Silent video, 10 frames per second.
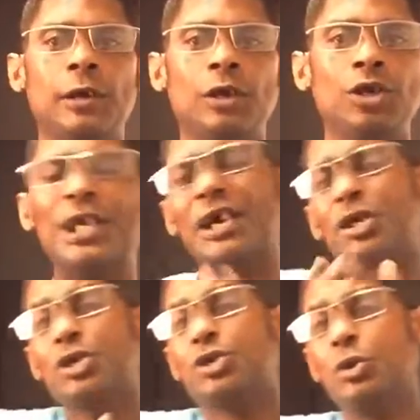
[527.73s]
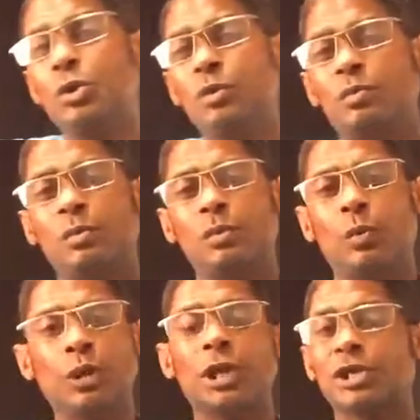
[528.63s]
you're not gonna do
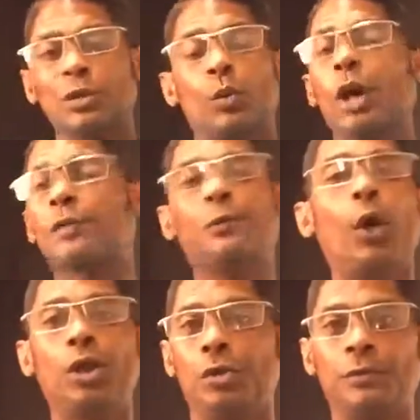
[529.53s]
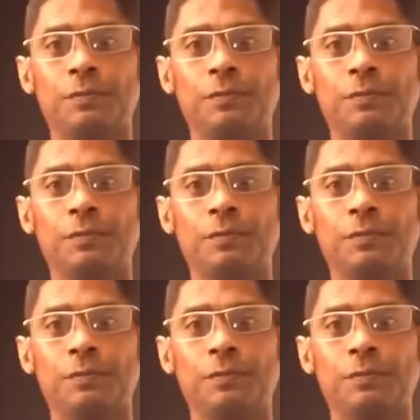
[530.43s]
what doesn't work for you.